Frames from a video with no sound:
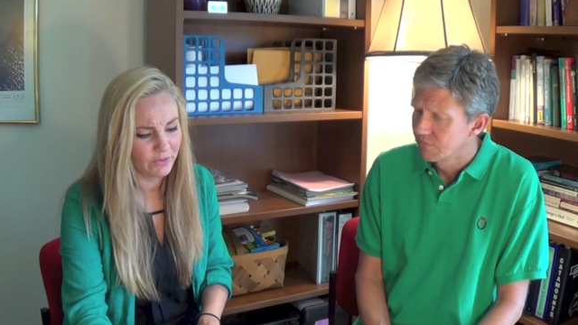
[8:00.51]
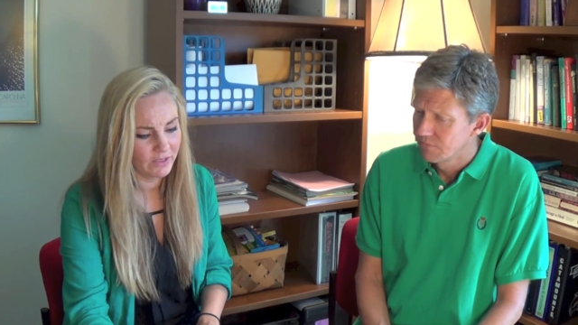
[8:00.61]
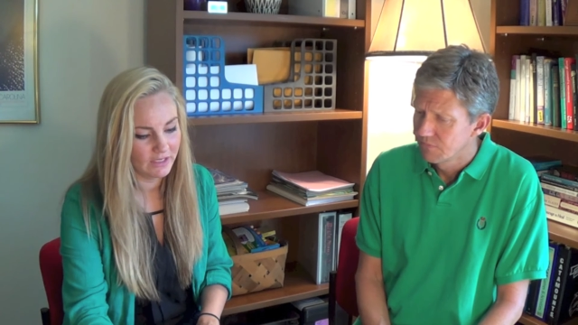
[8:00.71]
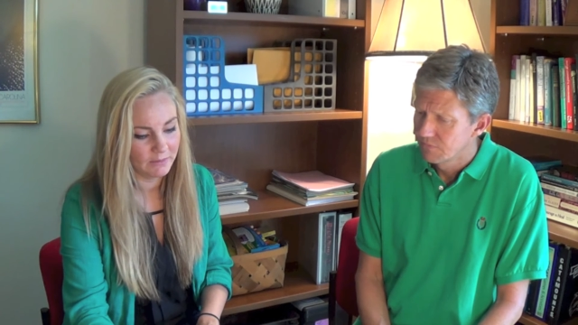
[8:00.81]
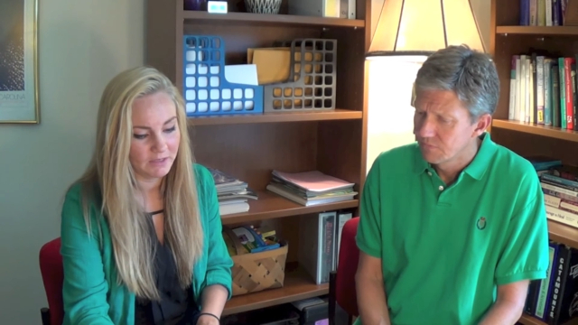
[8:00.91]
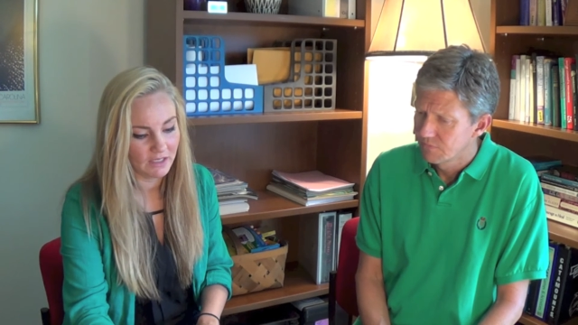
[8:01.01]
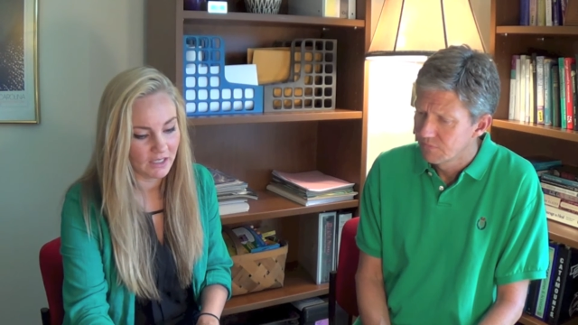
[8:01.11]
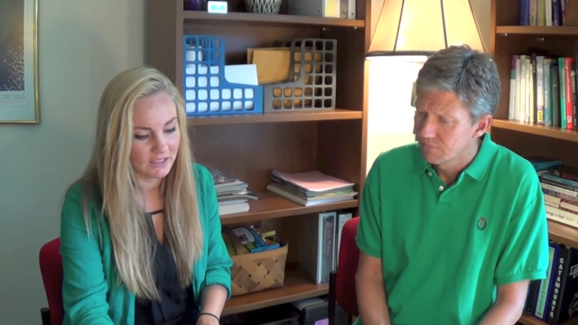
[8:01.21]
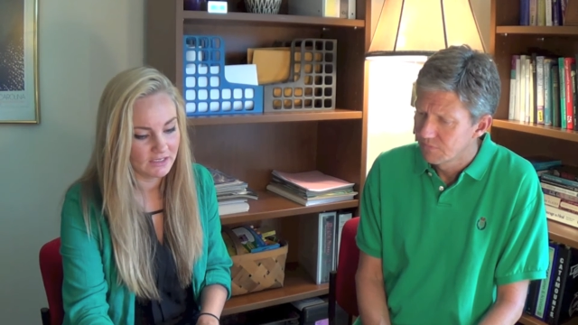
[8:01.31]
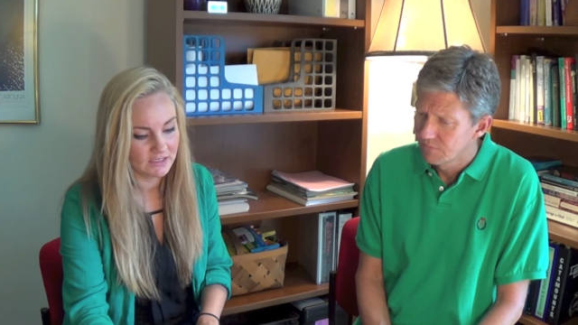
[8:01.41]
Speaker 1: really am an
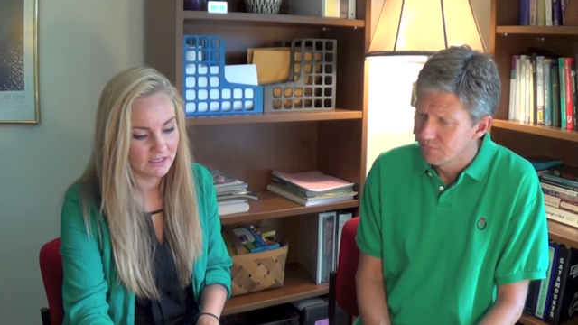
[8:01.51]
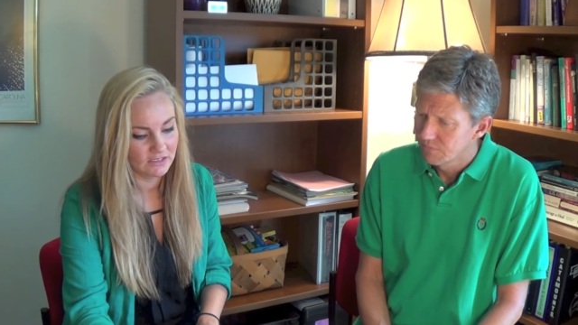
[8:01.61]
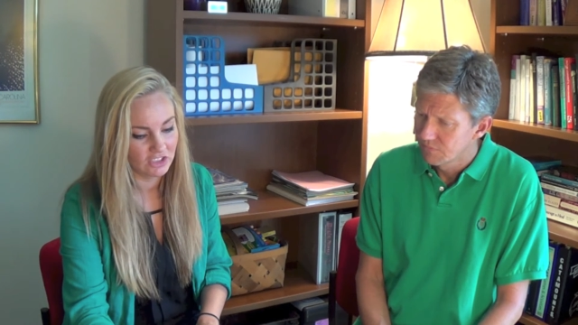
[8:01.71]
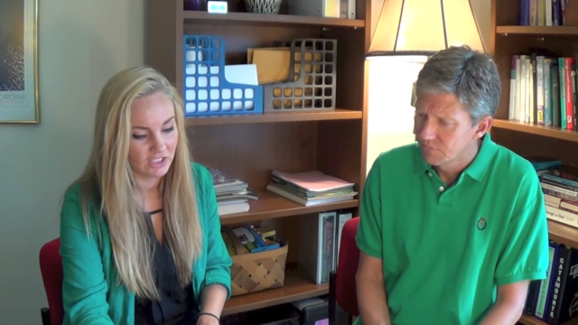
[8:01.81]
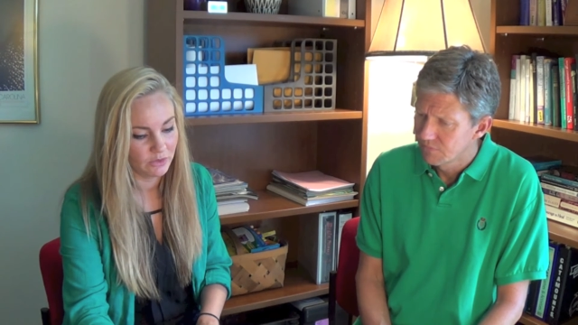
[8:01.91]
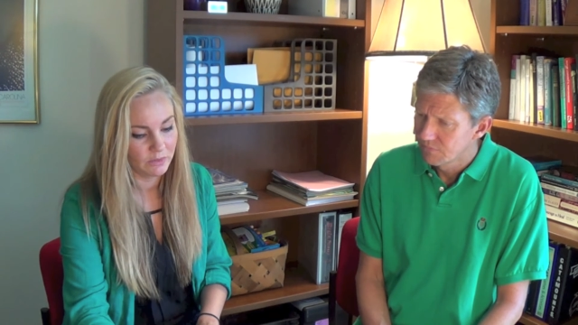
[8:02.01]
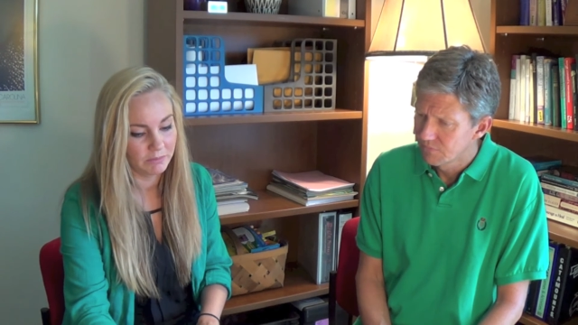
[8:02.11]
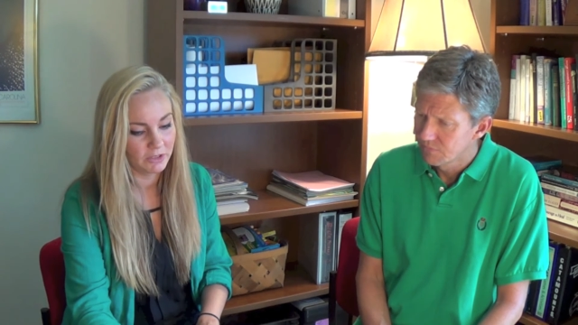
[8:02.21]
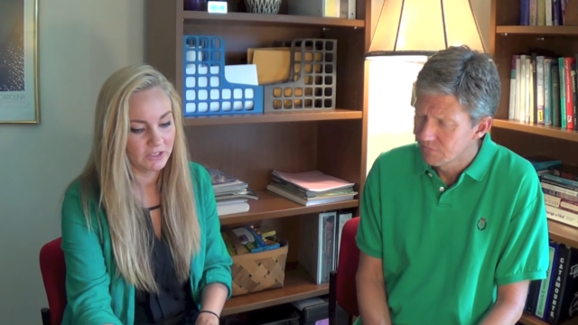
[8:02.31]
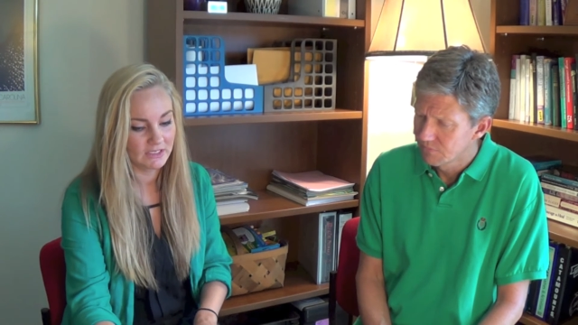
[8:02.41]
honest and genuine
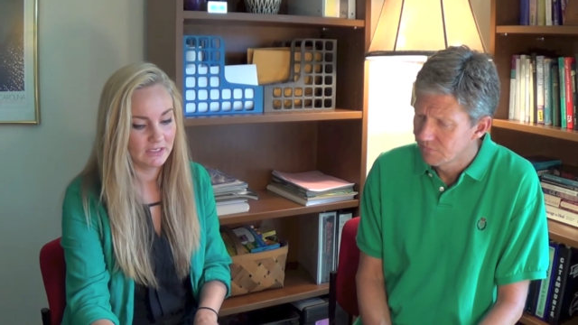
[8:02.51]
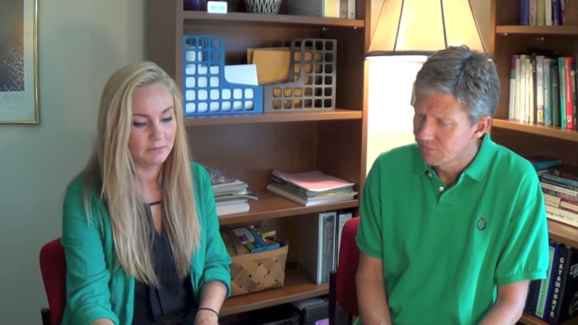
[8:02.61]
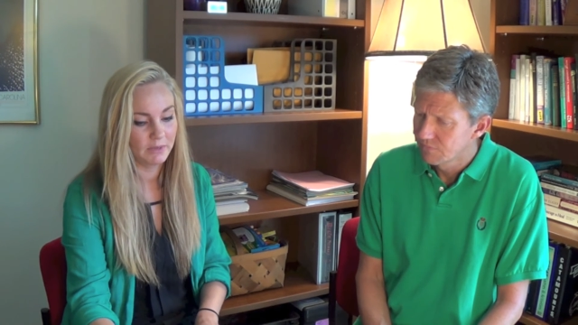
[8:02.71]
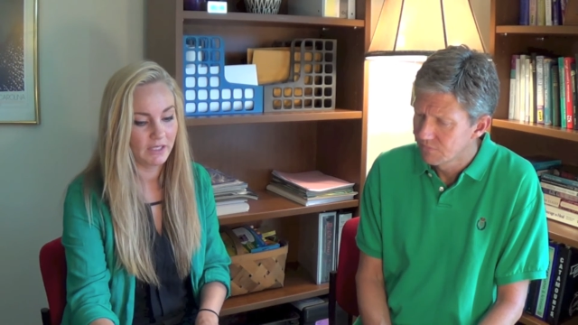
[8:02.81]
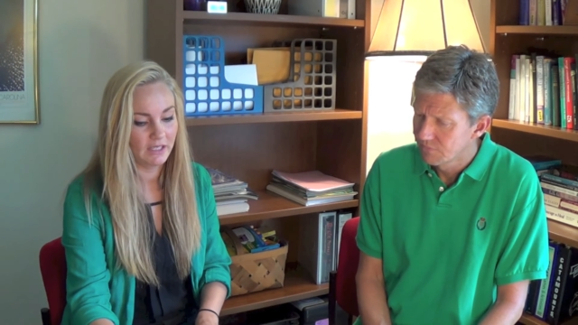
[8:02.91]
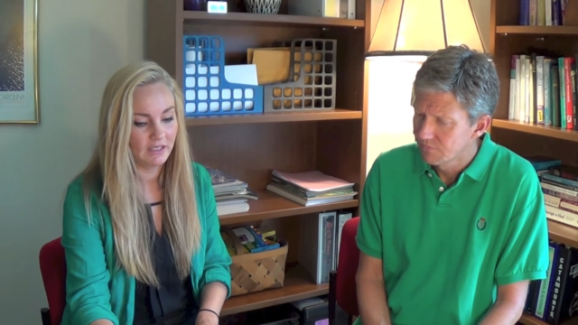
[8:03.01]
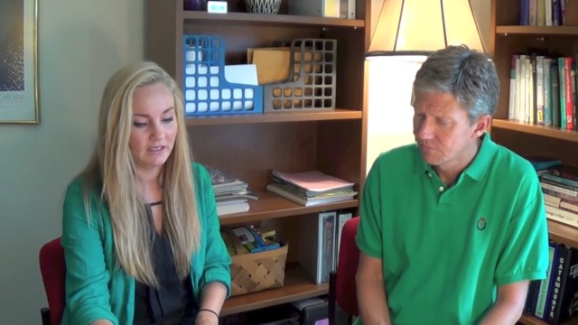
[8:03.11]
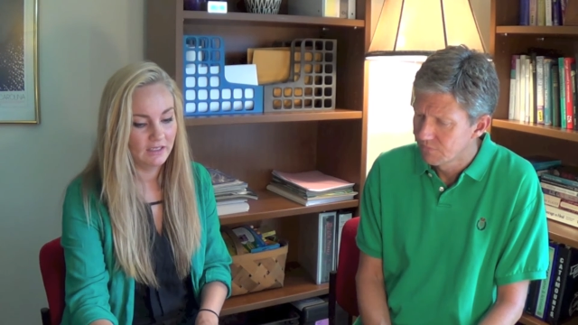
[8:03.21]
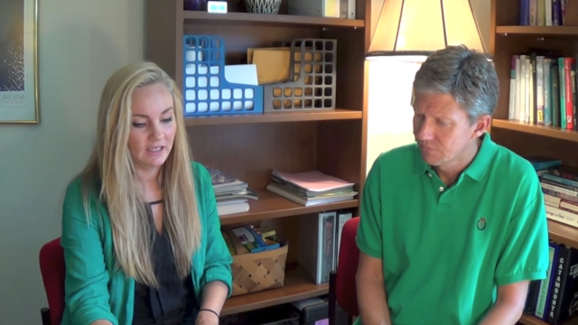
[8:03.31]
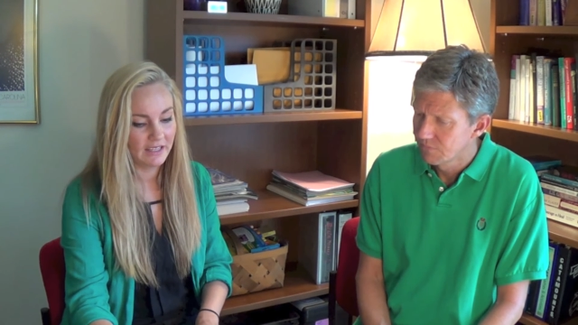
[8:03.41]
person, but
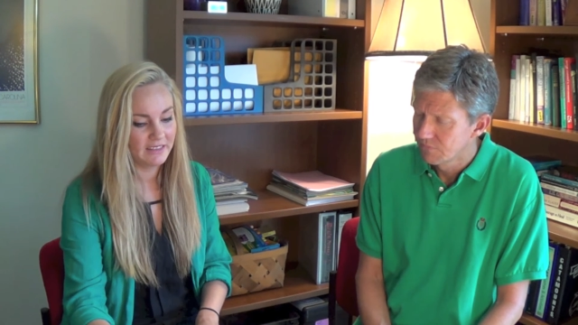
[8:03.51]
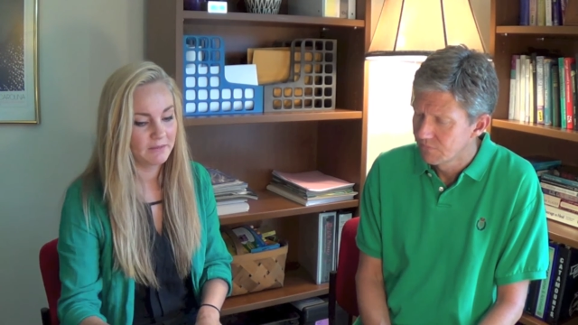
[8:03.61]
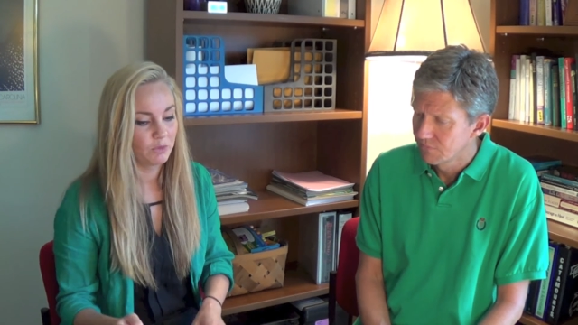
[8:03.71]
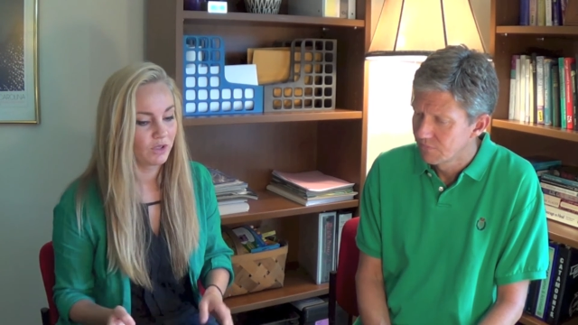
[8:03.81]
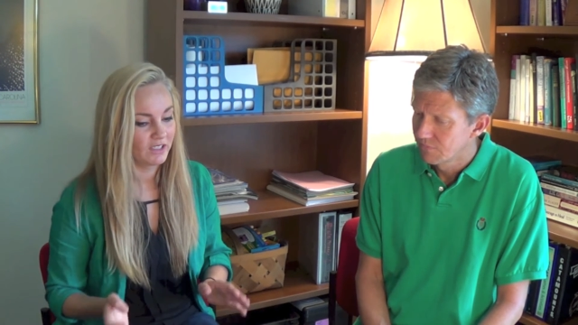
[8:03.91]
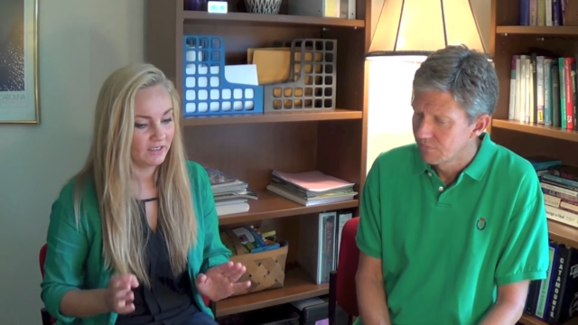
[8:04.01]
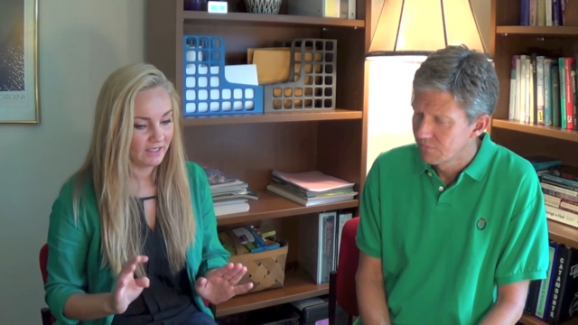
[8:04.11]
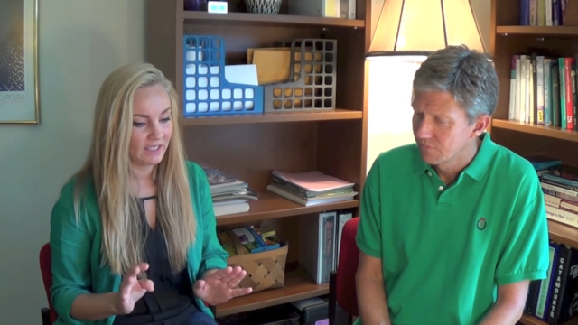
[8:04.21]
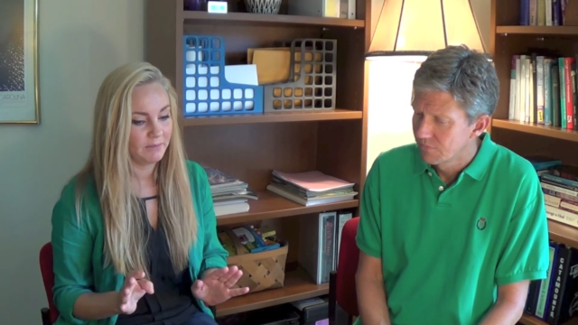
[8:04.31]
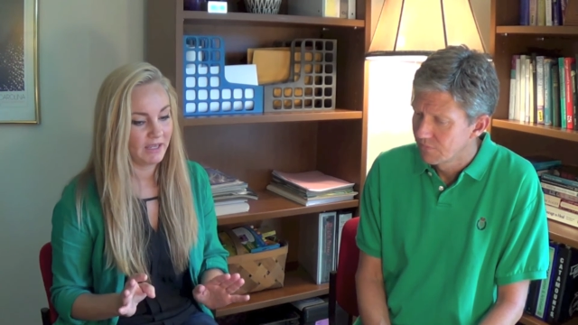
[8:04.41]
I think more in a
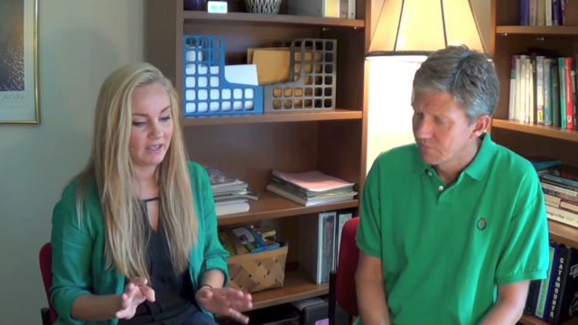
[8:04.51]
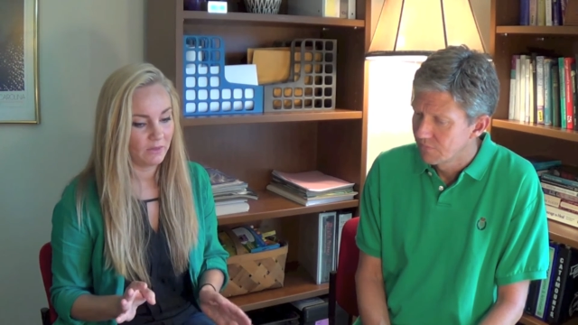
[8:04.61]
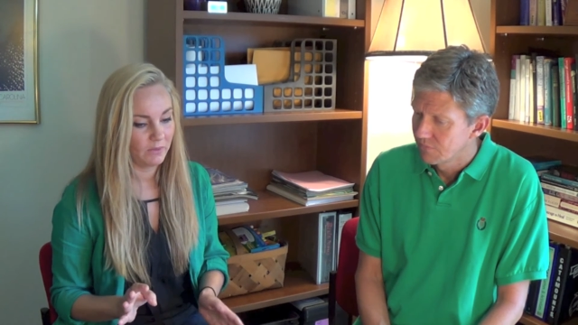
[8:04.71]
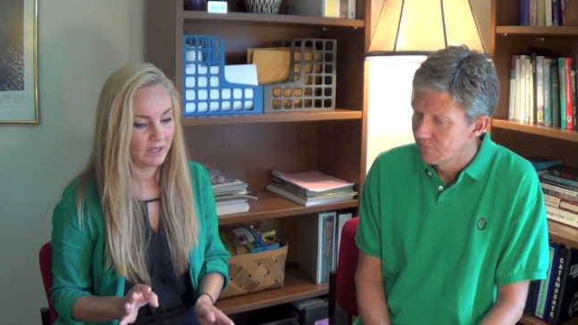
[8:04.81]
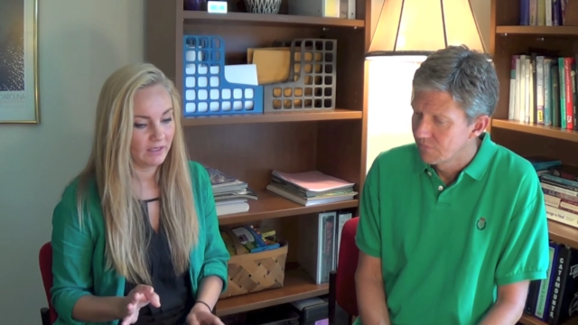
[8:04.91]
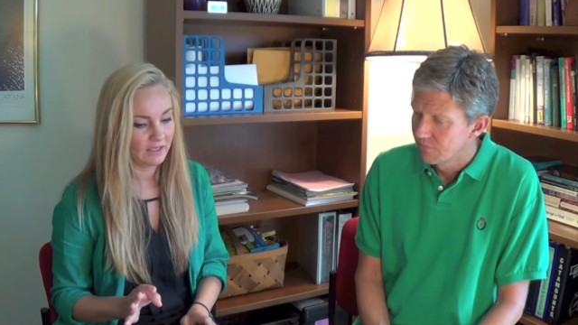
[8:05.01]
laid back way.